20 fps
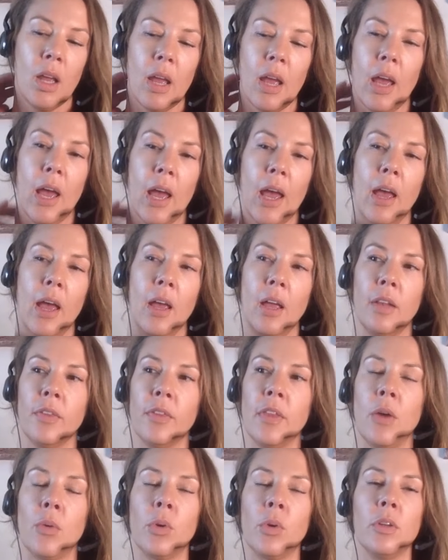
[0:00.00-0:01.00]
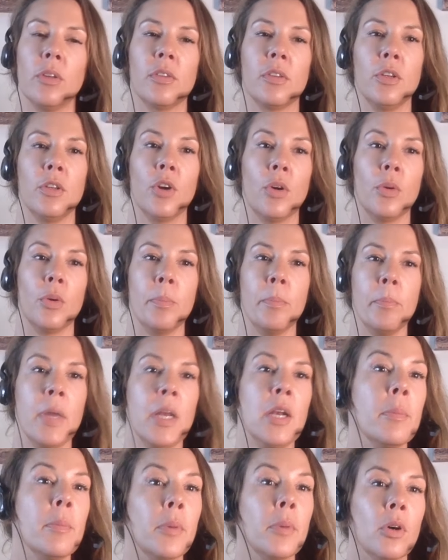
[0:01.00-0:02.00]
And there was, you know,
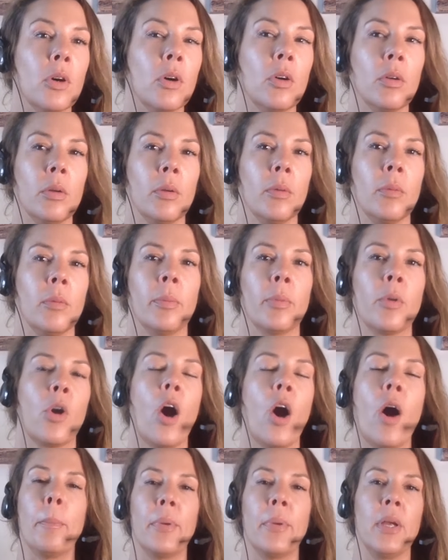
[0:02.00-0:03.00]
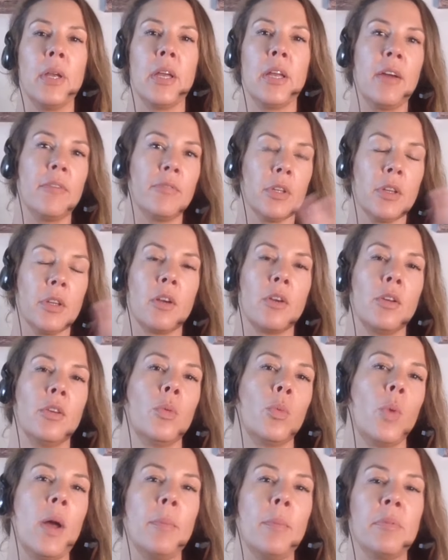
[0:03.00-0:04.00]
minimal copy and everything on the
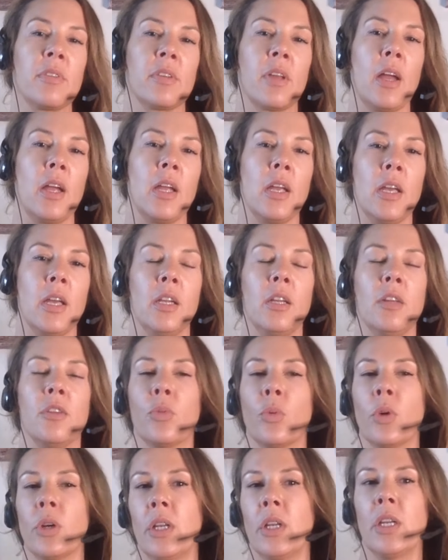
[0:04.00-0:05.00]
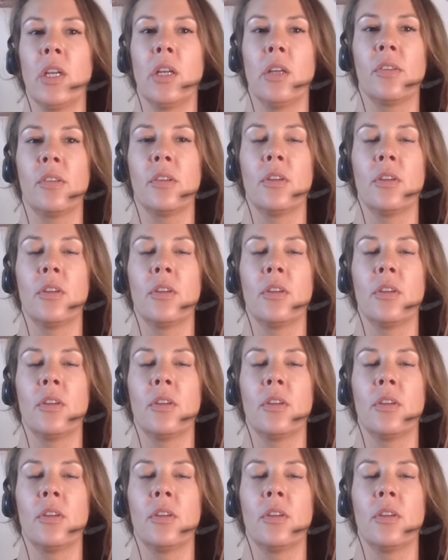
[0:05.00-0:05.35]
website. It is what it is.